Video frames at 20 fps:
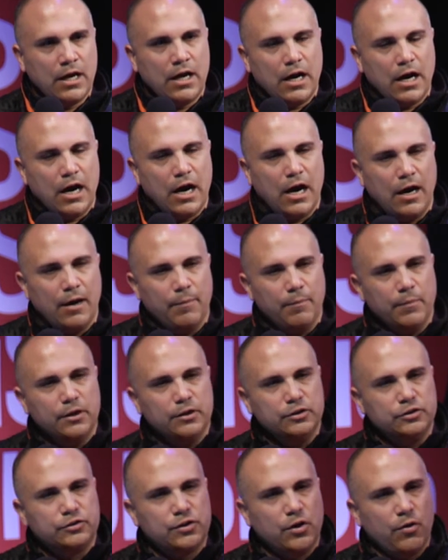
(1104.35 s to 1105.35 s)

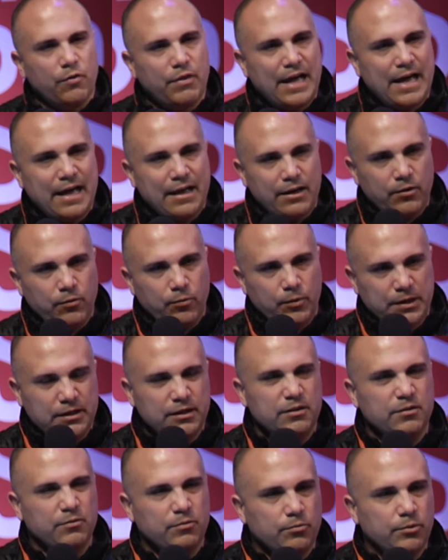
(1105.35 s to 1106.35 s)
so that we
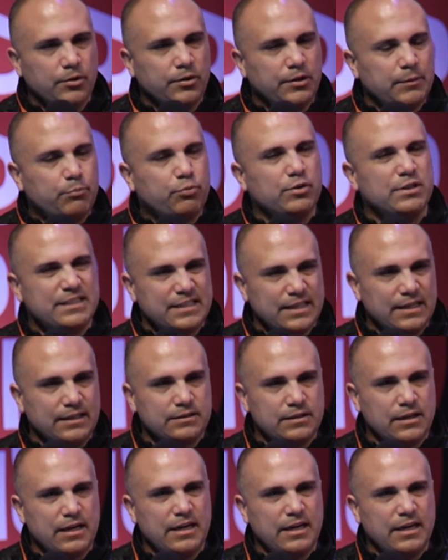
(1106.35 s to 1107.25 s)
can really predict